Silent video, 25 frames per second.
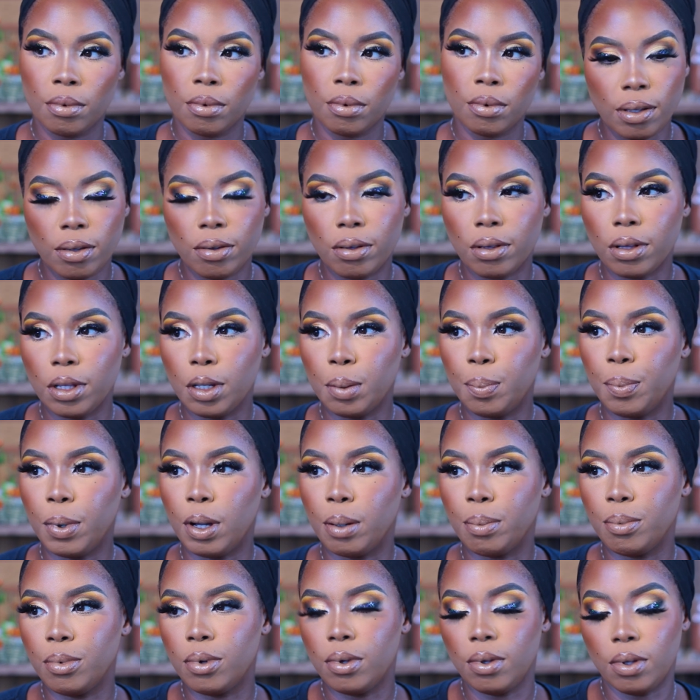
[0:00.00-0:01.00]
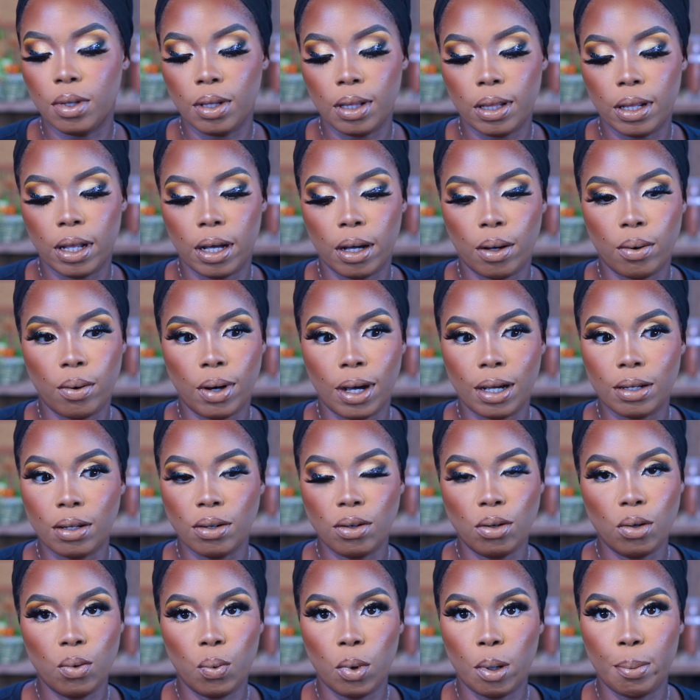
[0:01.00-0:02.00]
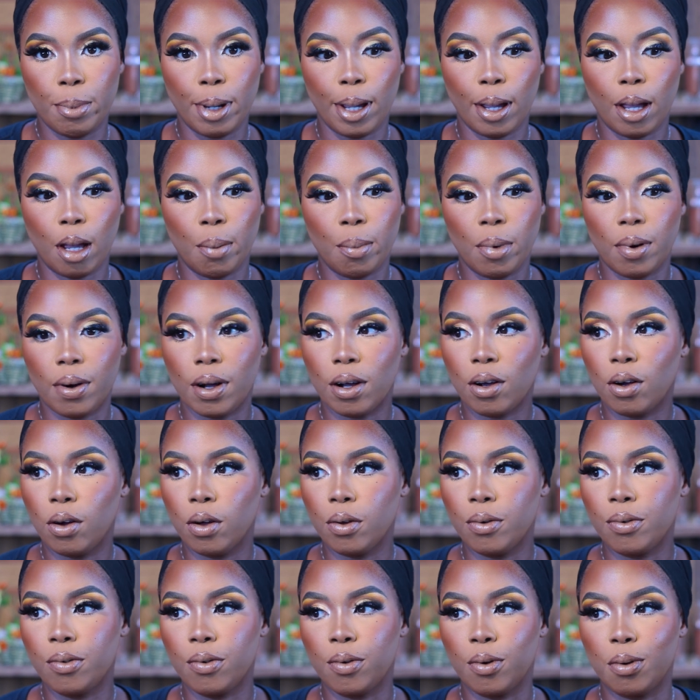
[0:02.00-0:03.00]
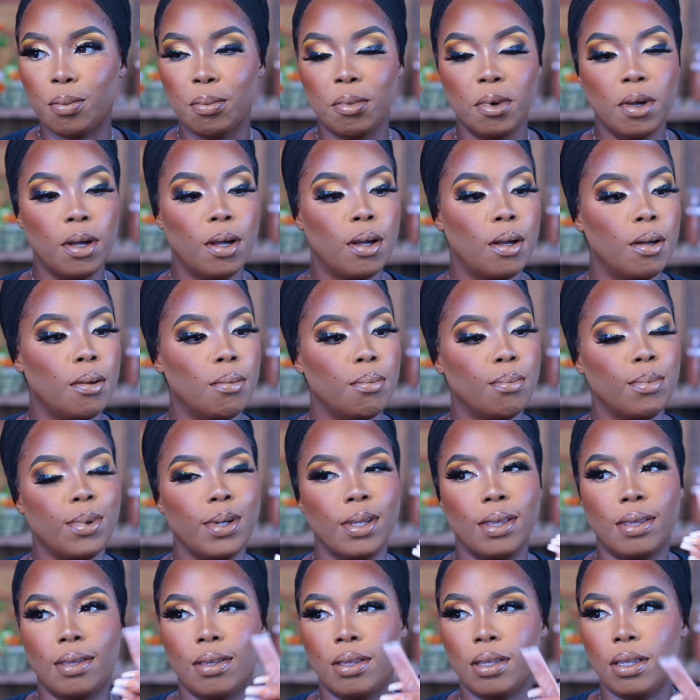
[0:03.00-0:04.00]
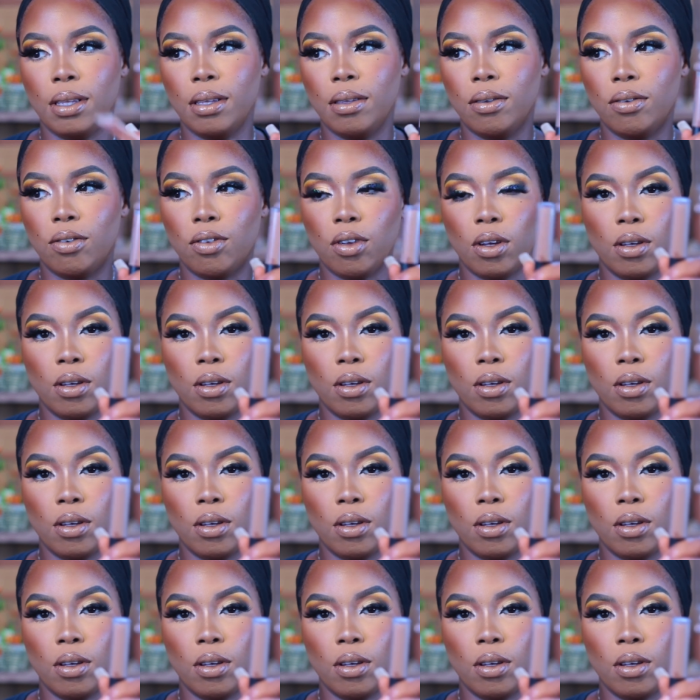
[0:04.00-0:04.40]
This lip I'm using now, I don't know where my camera cut from, but it's